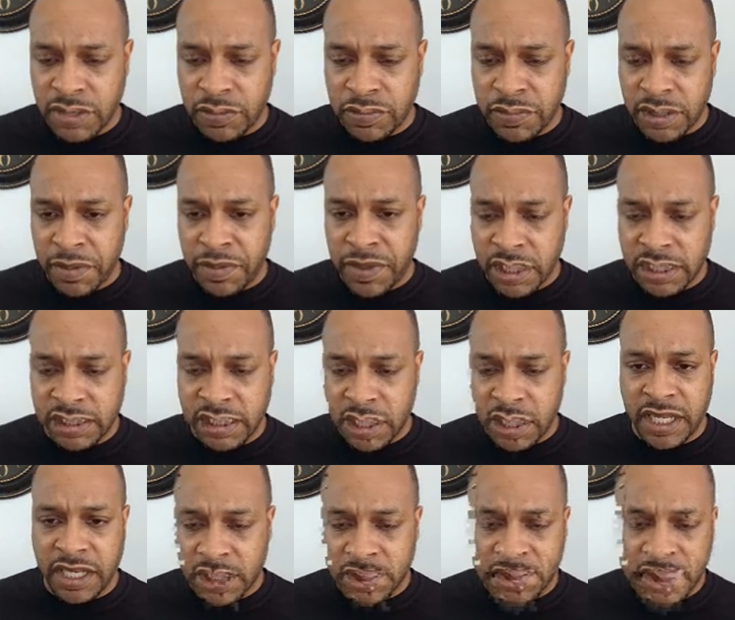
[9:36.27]
And maybe at the
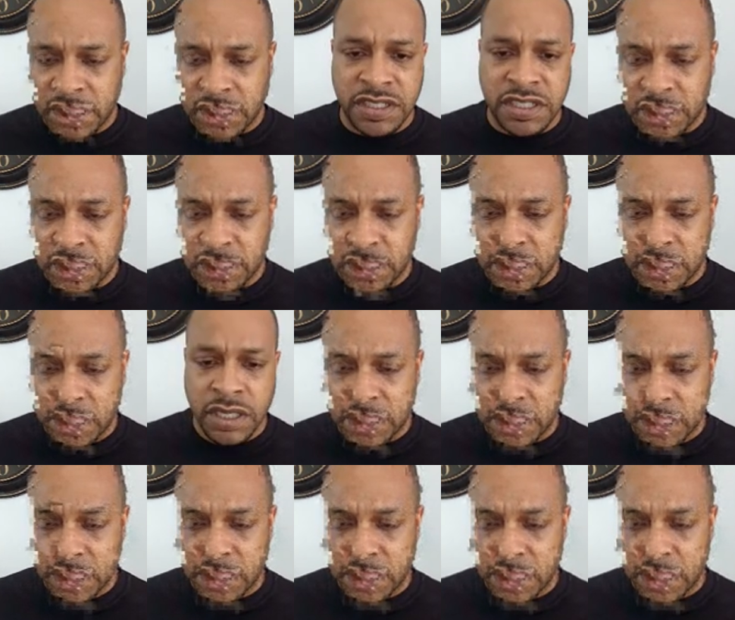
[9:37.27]
end of each
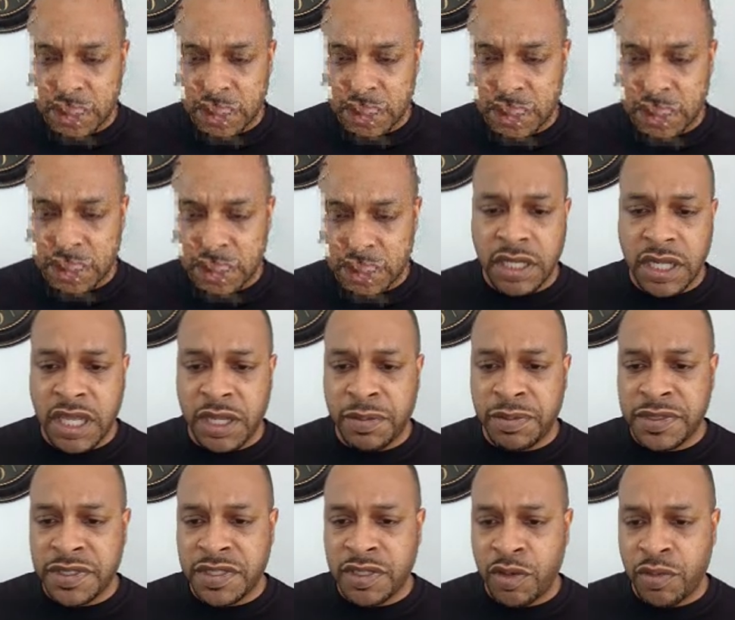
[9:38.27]

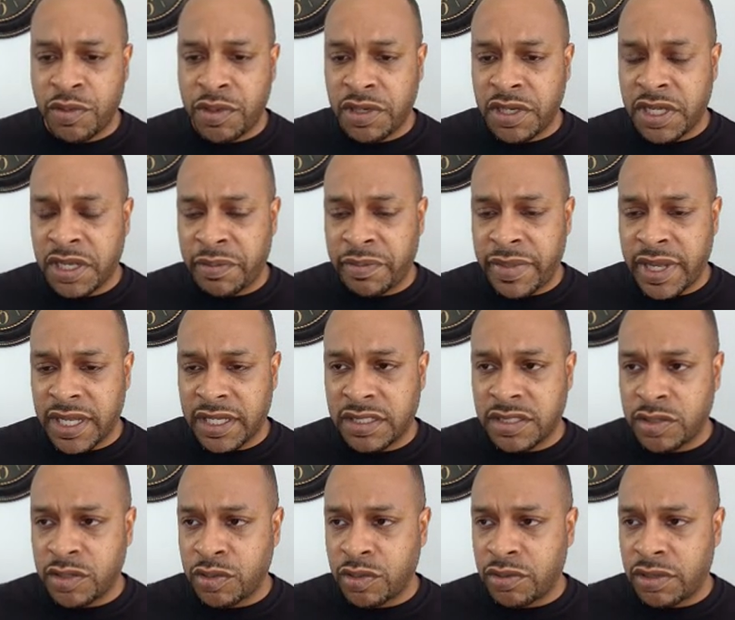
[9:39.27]
episode, we'll come
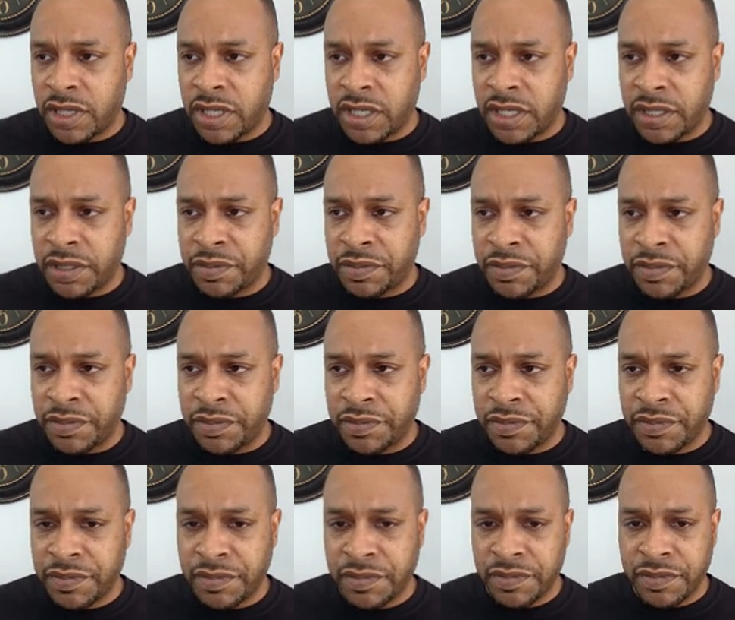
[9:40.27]
back to
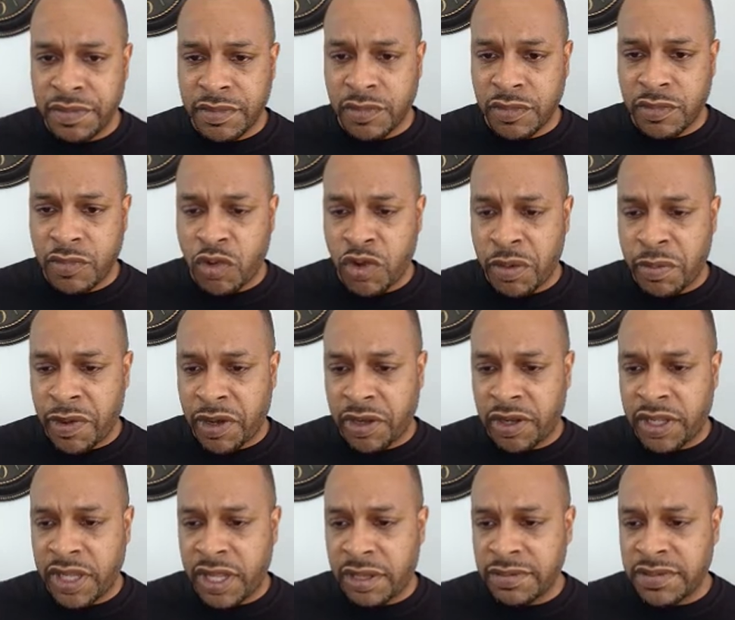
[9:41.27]

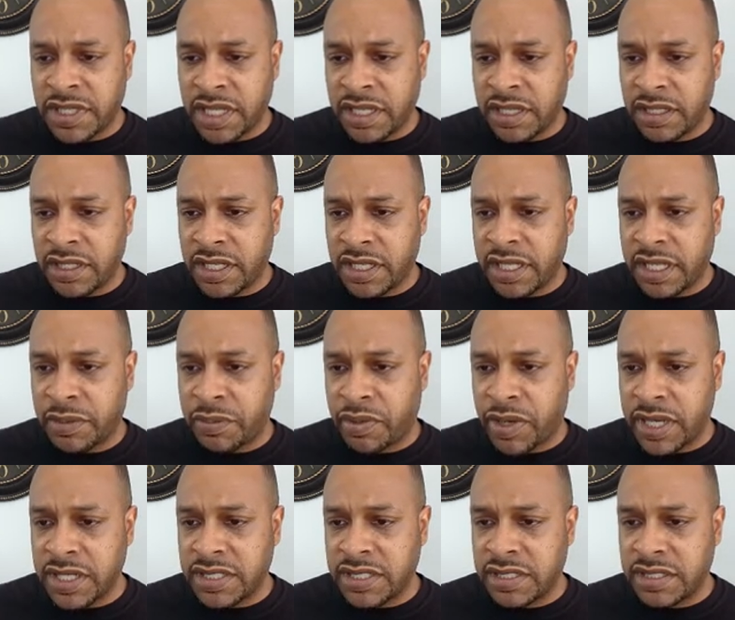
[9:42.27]
CoinMarketCap, take a look at
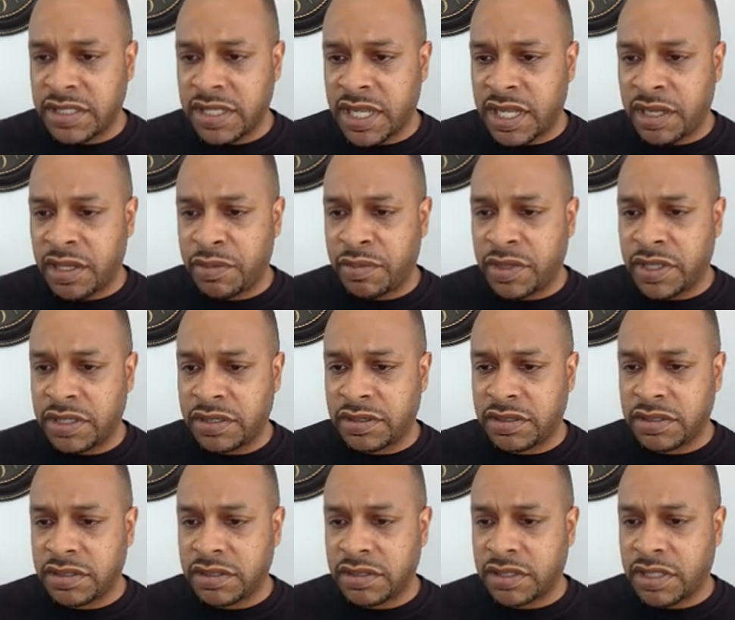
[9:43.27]
prices now.
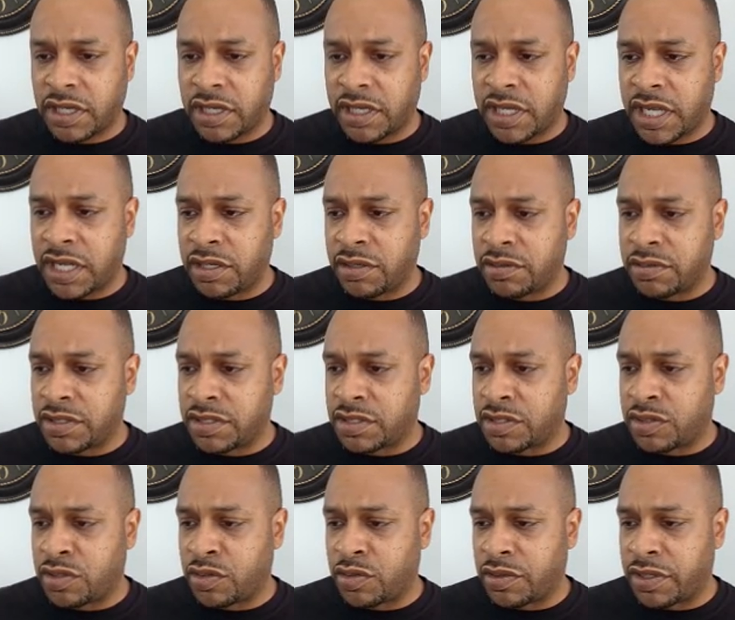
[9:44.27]
But Cardano
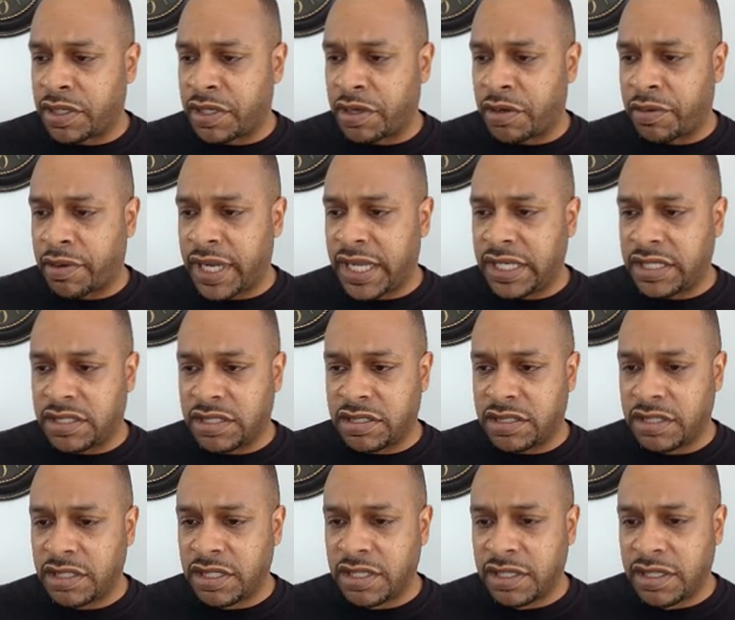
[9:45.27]
is doing
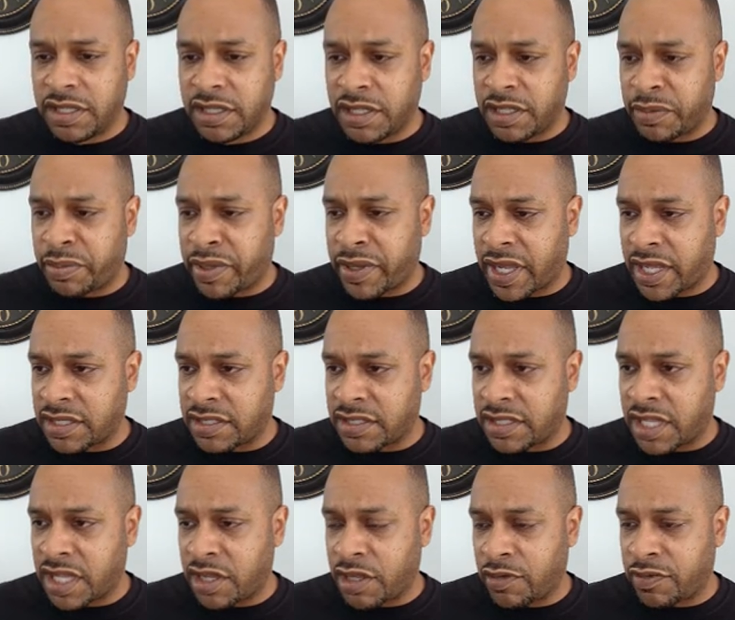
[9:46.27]
great the
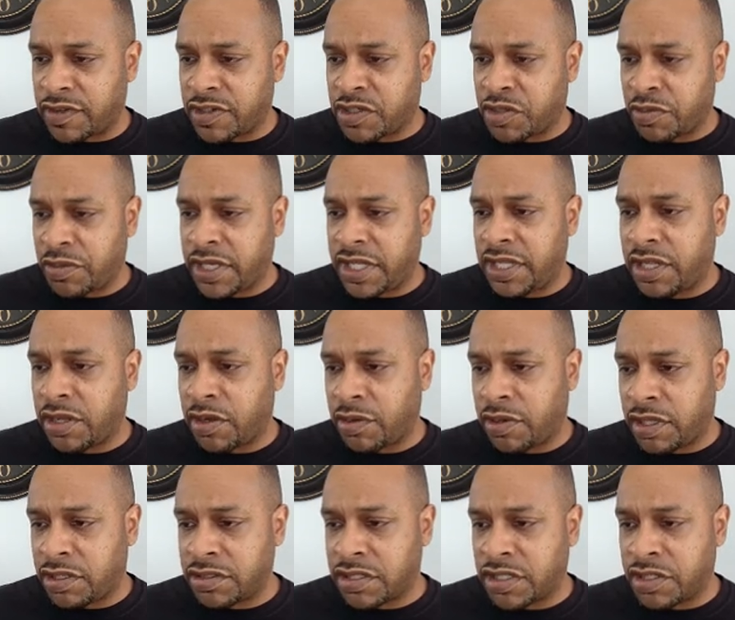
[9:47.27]
past day, over 20,
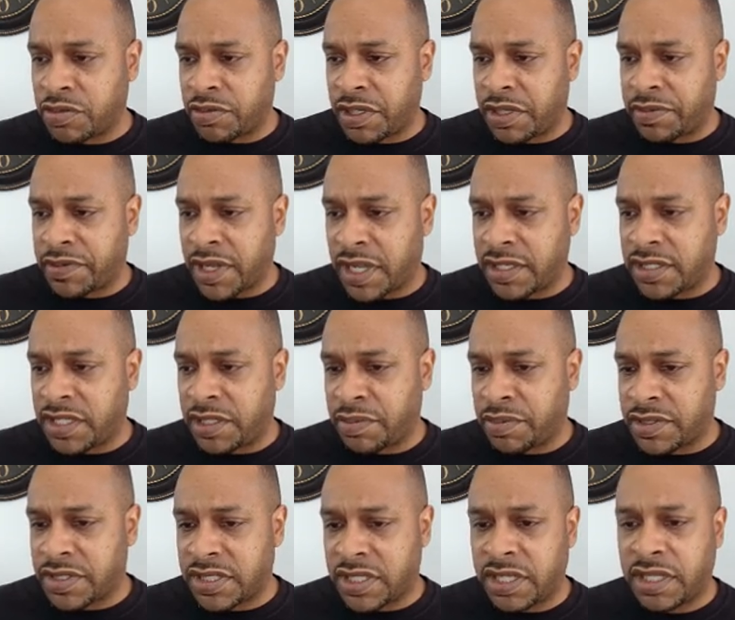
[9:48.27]
on close to 20,
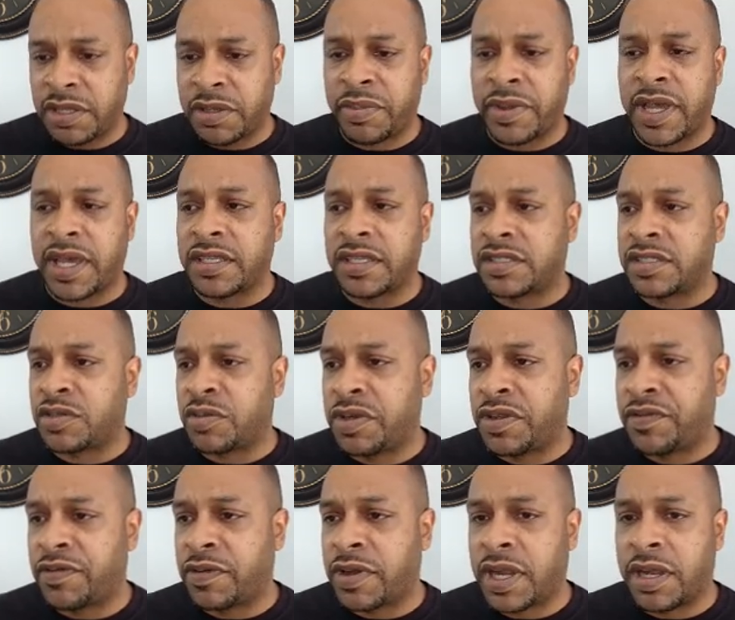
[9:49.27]
18% in the past
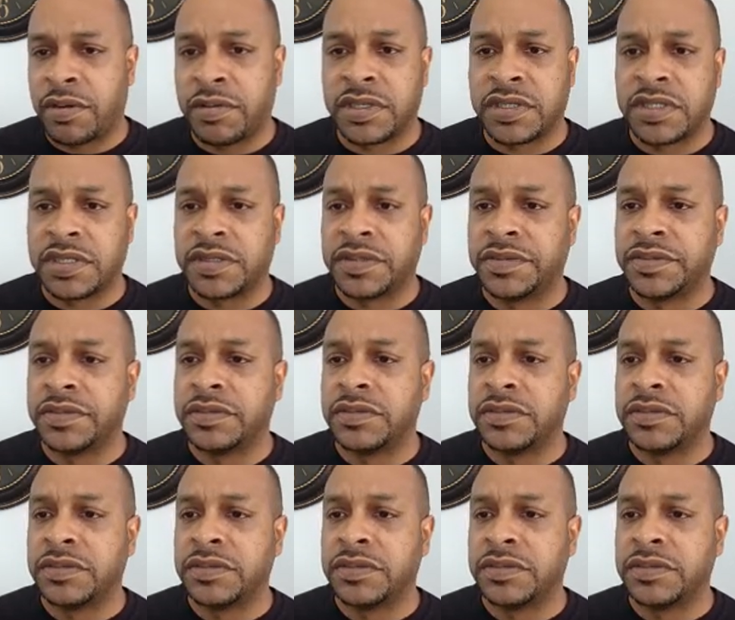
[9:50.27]
24 hours.